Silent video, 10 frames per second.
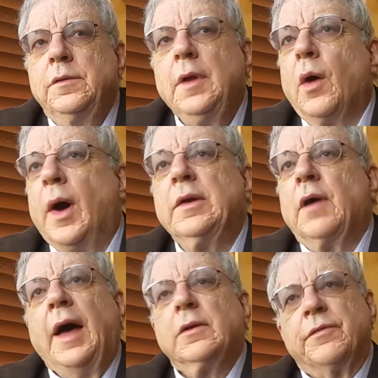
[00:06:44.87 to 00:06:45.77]
No, I
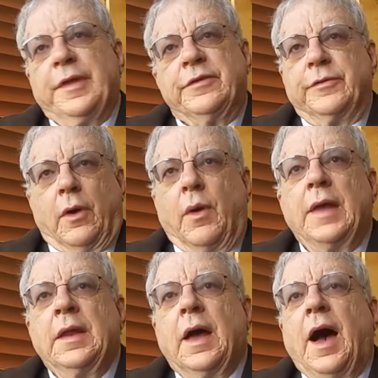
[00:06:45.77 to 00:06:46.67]
don't, I don't think so.
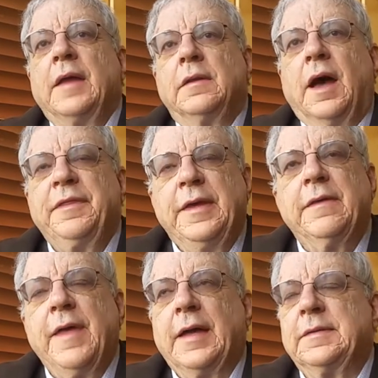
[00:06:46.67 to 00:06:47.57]
I, I, I
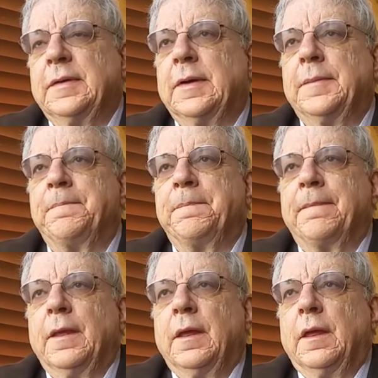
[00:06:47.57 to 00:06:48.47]
think that. Um,
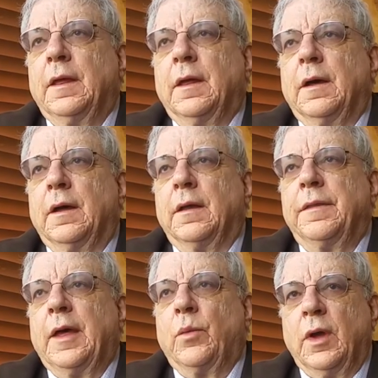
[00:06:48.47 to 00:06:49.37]
uh,
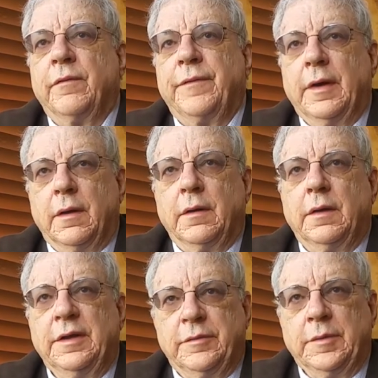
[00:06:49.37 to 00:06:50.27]
that
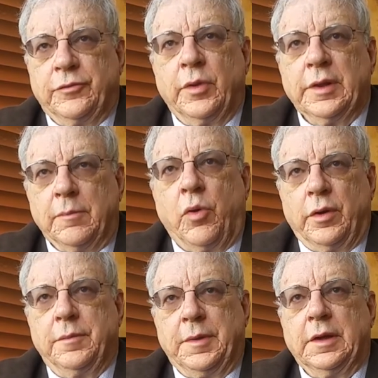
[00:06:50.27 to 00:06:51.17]
welfarism is really
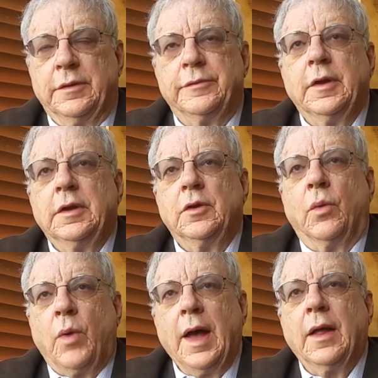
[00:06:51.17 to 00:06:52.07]
important because mm-hmm. you
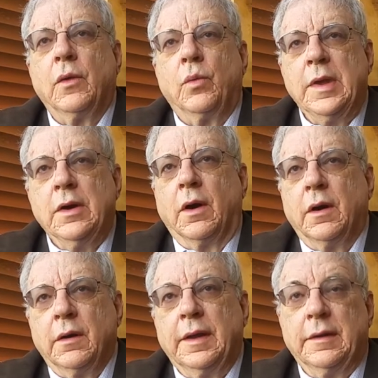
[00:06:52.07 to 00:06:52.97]
know while we
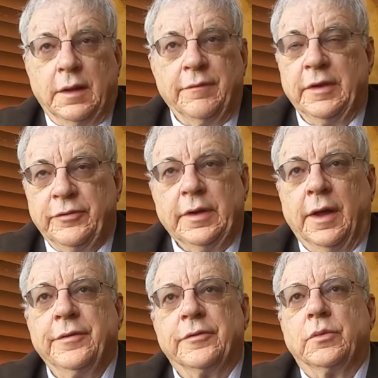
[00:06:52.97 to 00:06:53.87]
are and eventually
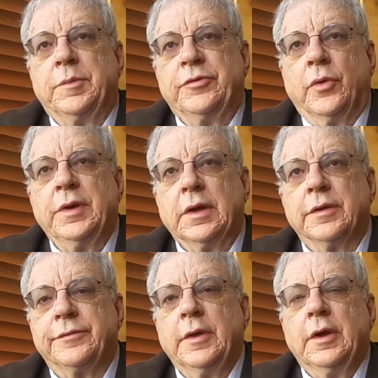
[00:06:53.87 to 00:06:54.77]
others will be joining
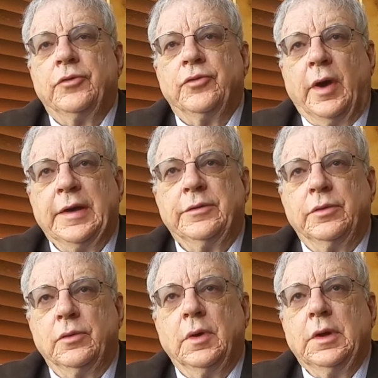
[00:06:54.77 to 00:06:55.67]
us trying to
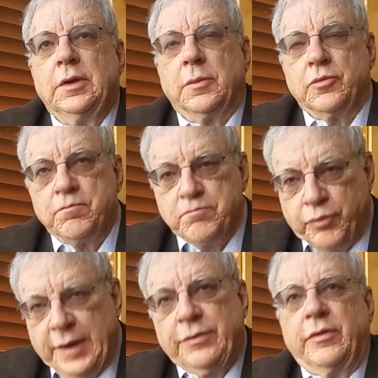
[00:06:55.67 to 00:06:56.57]
you know,
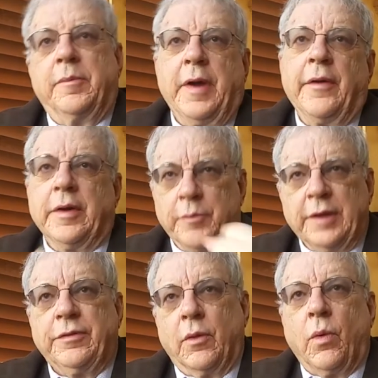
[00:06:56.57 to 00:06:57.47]
break through the barrier,
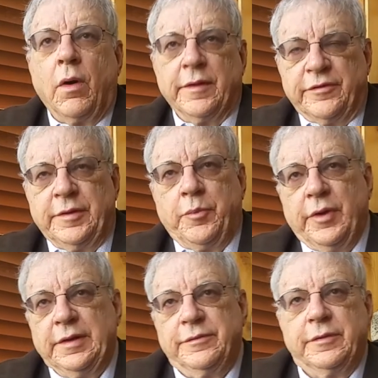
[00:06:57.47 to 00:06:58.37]
break through the wall that
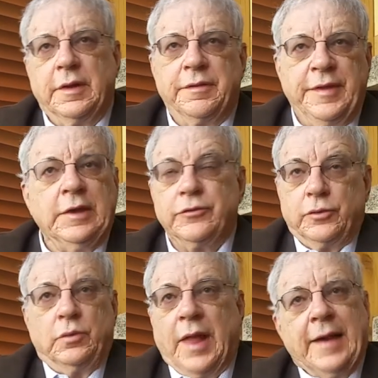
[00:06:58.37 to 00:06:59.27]
separates uh, things
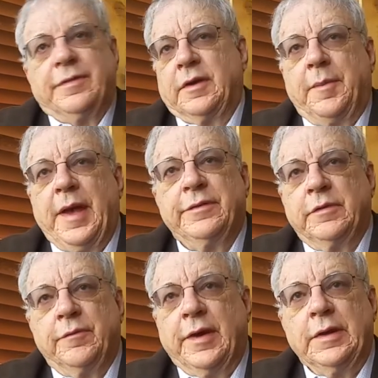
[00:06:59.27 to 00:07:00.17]
who lack the
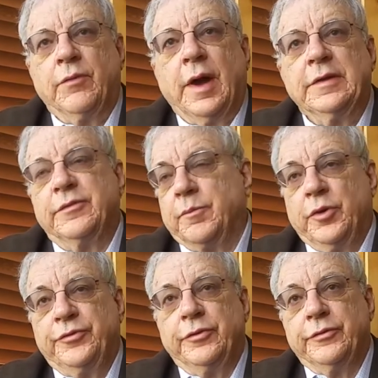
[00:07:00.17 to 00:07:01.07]
capacity for any rights and
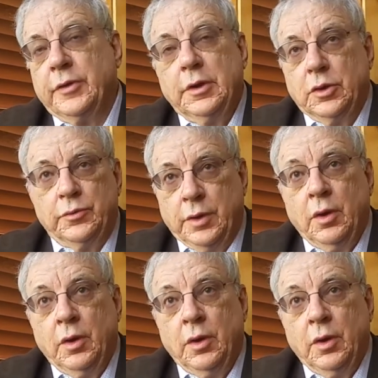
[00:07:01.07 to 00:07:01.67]
persons you